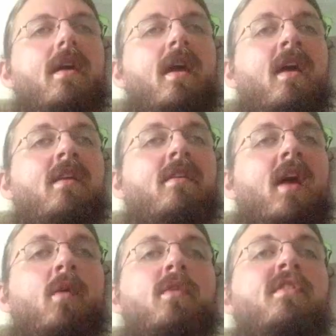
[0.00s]
And
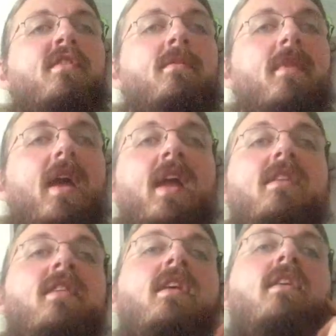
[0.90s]
I was
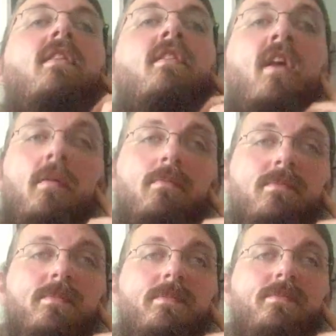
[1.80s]
18 at the time
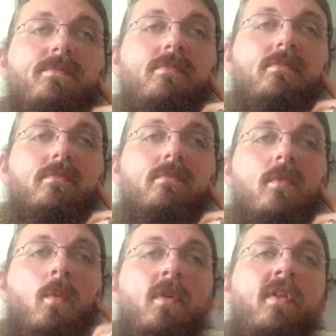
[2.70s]

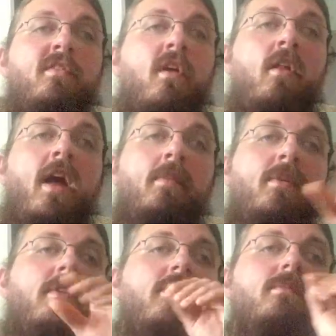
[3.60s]
when this all
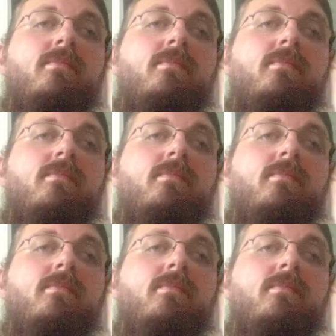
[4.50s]
happened.